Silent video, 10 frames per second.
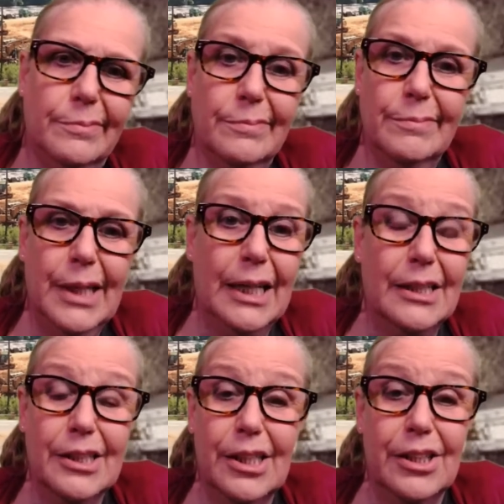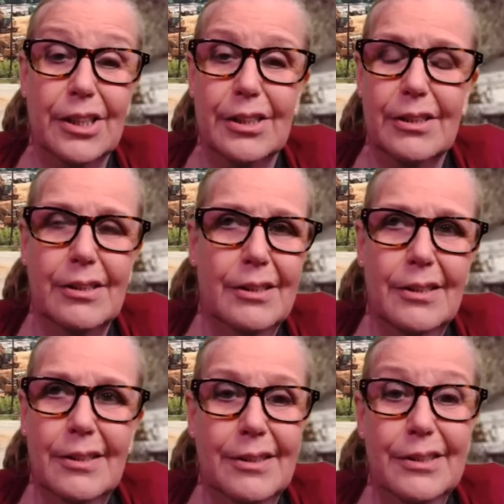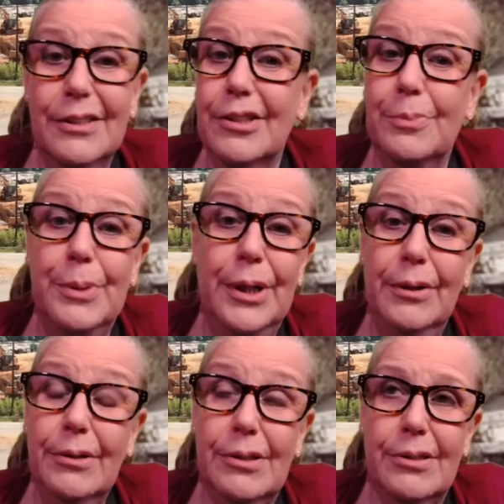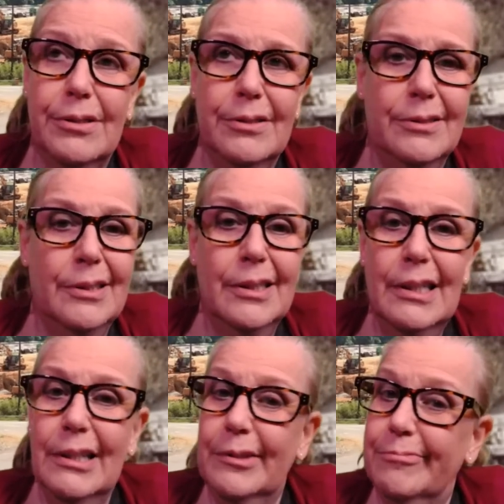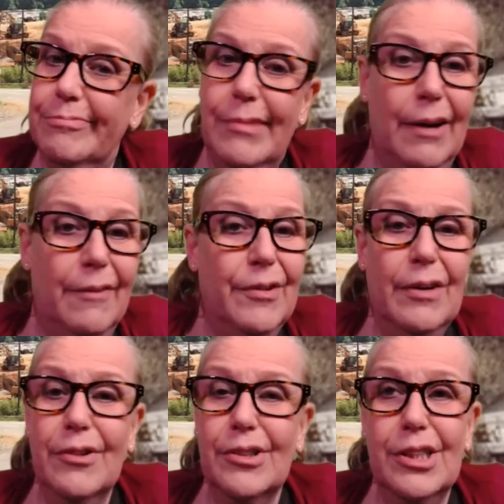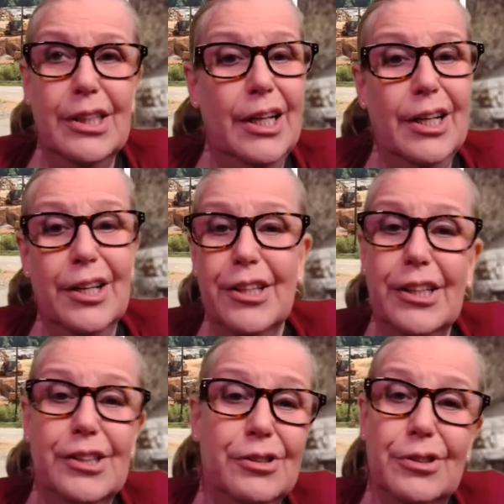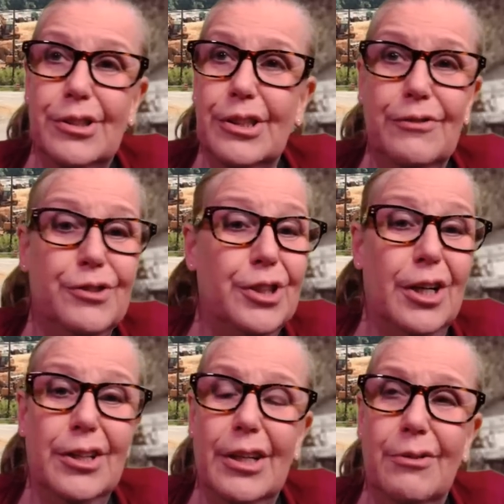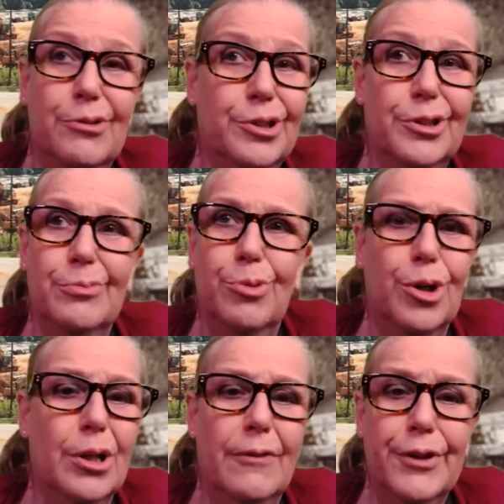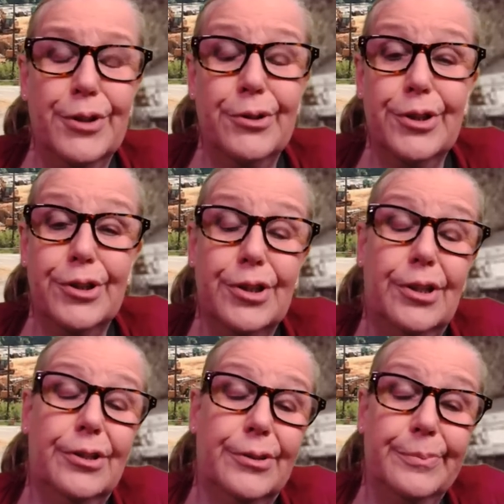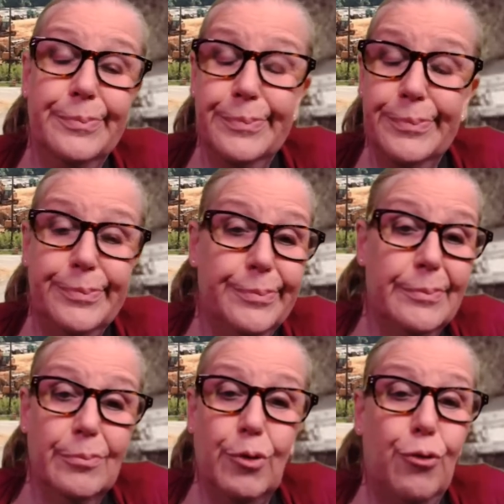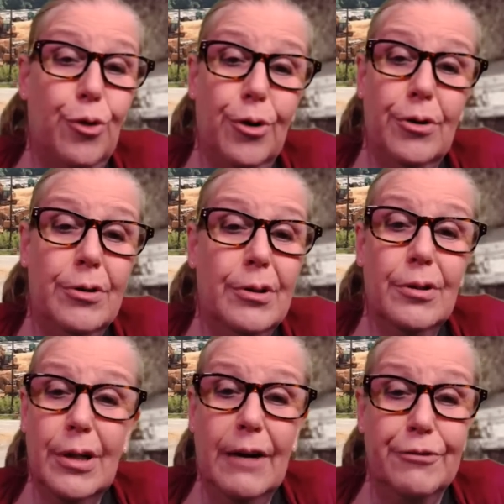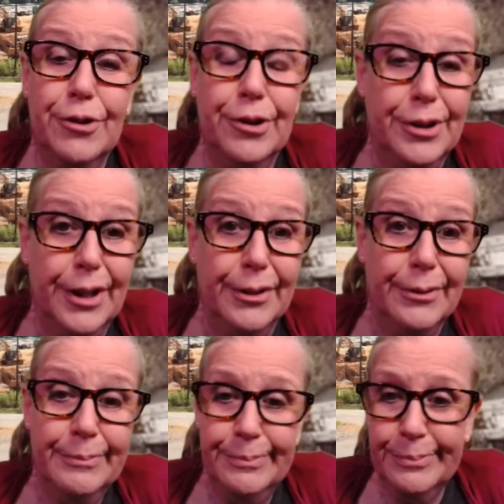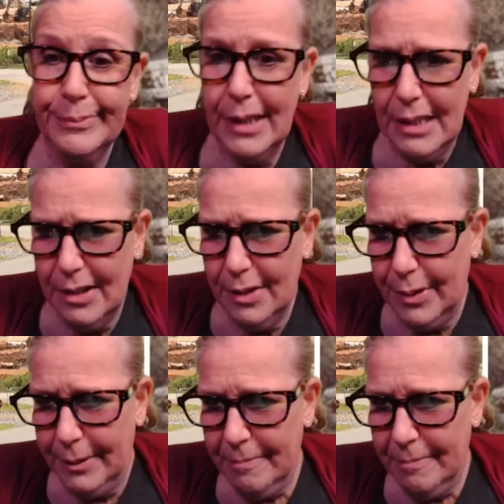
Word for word: But I can say this. You're good parents. I've never seen anything that you could have done that was more loving towards your daughter before or after her death. So anyway,